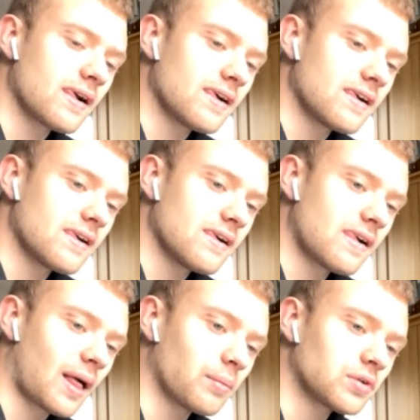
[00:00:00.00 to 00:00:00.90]

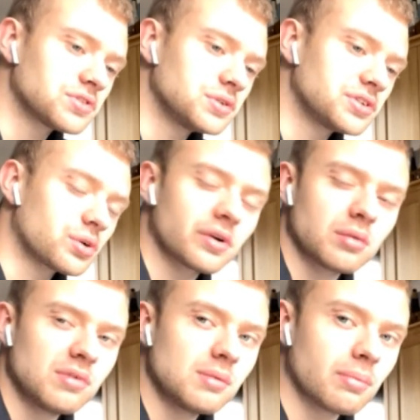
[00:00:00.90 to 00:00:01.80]
I'm not too sure
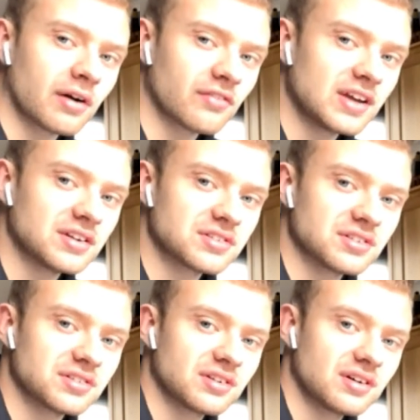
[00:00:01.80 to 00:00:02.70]
what you mean by
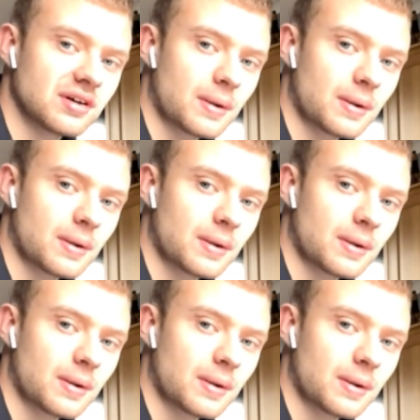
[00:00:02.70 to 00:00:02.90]
Venuses.